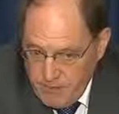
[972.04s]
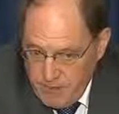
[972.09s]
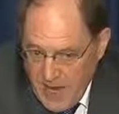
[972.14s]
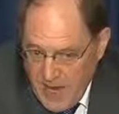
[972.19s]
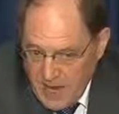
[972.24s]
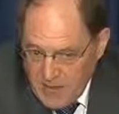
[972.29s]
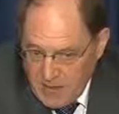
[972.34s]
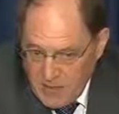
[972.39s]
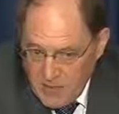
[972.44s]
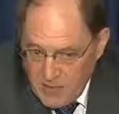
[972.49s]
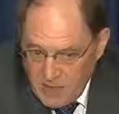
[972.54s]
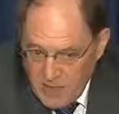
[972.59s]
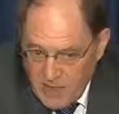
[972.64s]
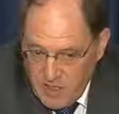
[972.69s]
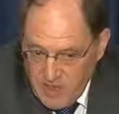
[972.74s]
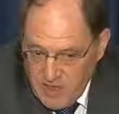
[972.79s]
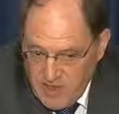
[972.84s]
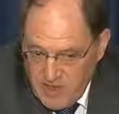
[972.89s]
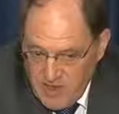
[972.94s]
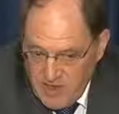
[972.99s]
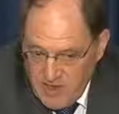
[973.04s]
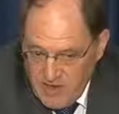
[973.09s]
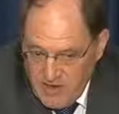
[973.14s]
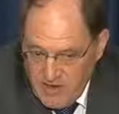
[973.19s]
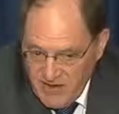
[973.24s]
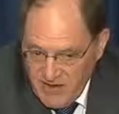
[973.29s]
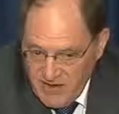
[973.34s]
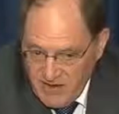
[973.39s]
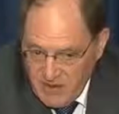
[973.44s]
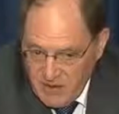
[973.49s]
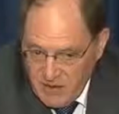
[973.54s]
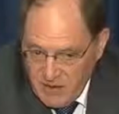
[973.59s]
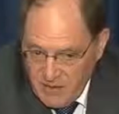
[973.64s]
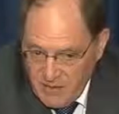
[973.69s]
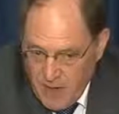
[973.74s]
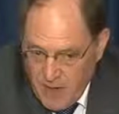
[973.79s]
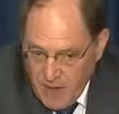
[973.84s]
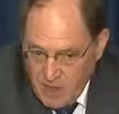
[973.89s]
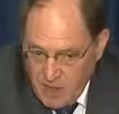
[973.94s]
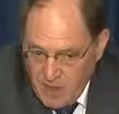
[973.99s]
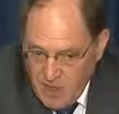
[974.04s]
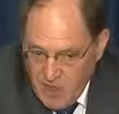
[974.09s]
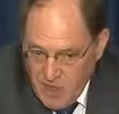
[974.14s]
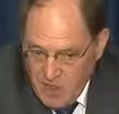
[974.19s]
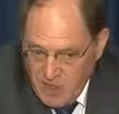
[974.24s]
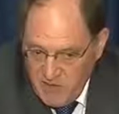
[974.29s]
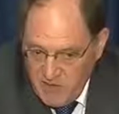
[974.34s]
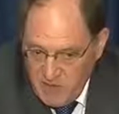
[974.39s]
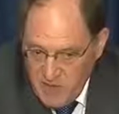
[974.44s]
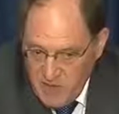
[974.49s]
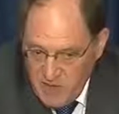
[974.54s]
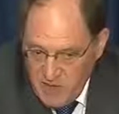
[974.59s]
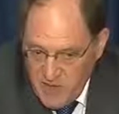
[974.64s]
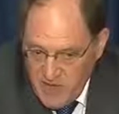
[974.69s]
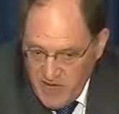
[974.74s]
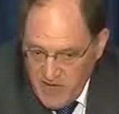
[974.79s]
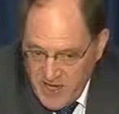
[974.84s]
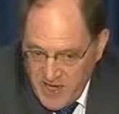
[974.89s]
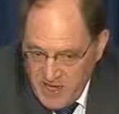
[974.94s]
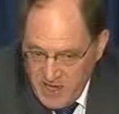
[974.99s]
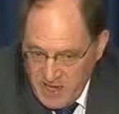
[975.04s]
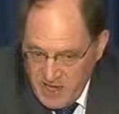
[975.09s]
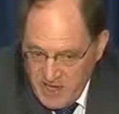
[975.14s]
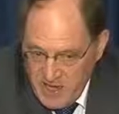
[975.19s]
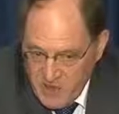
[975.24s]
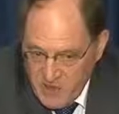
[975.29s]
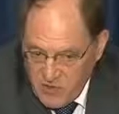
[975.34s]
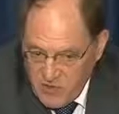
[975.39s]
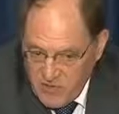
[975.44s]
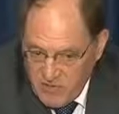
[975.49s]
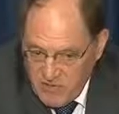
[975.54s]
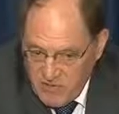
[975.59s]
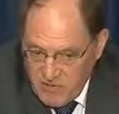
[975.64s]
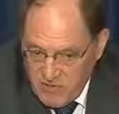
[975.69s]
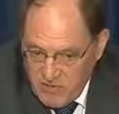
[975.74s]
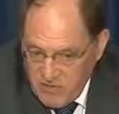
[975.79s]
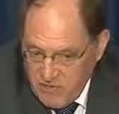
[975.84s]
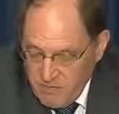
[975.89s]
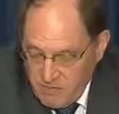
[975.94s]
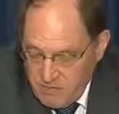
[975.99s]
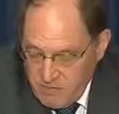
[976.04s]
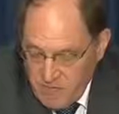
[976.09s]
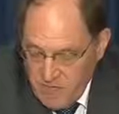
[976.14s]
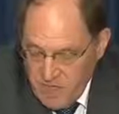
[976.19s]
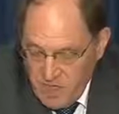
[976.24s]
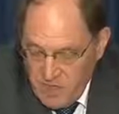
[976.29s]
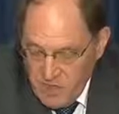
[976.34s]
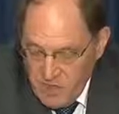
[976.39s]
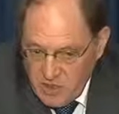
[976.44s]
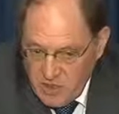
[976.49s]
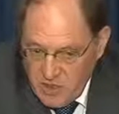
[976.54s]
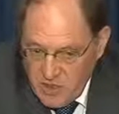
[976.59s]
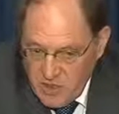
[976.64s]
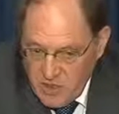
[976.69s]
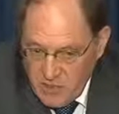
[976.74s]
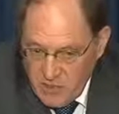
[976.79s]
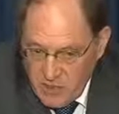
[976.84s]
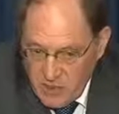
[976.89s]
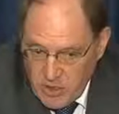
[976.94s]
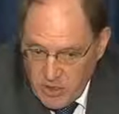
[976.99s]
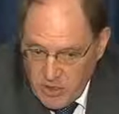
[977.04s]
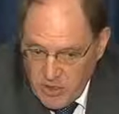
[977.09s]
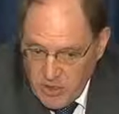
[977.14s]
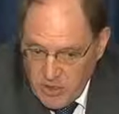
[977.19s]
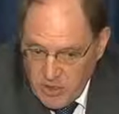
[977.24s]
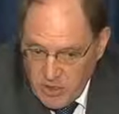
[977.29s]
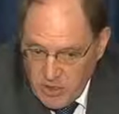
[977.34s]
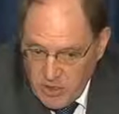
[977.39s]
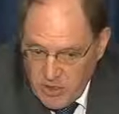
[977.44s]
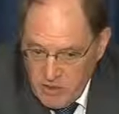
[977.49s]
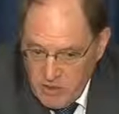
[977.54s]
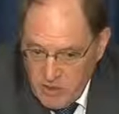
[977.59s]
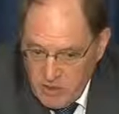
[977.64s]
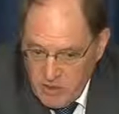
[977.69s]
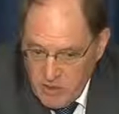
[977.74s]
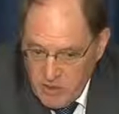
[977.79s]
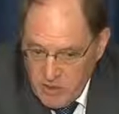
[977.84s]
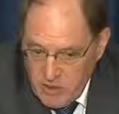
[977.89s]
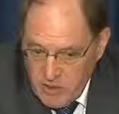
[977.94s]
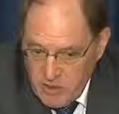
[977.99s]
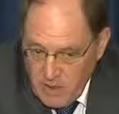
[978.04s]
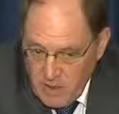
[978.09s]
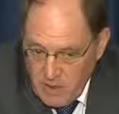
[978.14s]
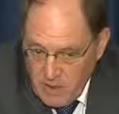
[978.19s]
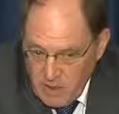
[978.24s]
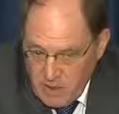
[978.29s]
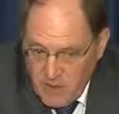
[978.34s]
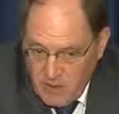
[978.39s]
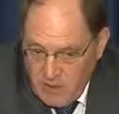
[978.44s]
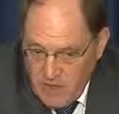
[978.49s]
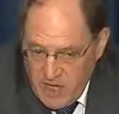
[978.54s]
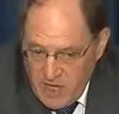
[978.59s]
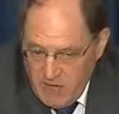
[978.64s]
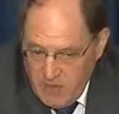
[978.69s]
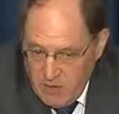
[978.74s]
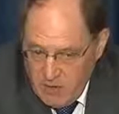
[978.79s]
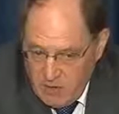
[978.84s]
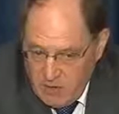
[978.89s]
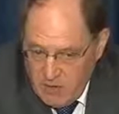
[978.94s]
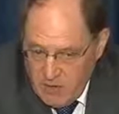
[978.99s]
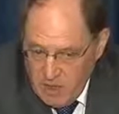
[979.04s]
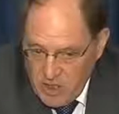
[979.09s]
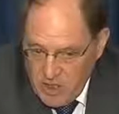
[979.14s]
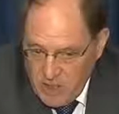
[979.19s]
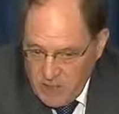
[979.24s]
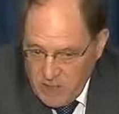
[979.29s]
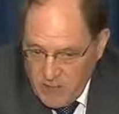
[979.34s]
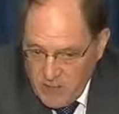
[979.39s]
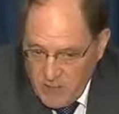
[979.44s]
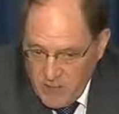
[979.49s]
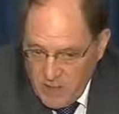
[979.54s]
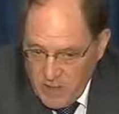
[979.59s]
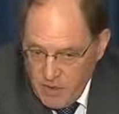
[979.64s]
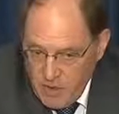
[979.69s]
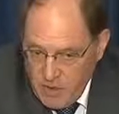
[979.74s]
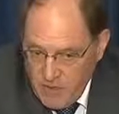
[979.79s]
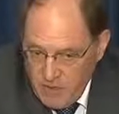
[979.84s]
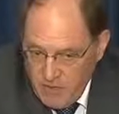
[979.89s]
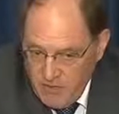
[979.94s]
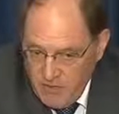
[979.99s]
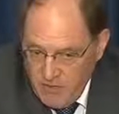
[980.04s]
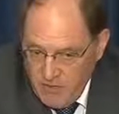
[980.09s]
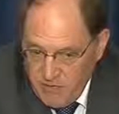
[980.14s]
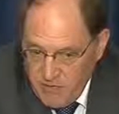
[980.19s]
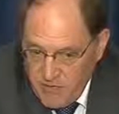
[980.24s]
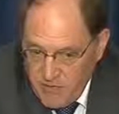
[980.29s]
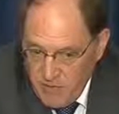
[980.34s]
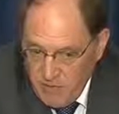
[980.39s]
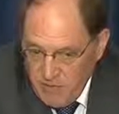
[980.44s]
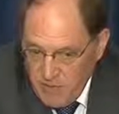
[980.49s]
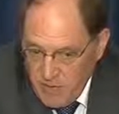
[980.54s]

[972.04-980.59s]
patterns amongst the population of European ancestry are essentially similar to those in Europe, is that we have a large number of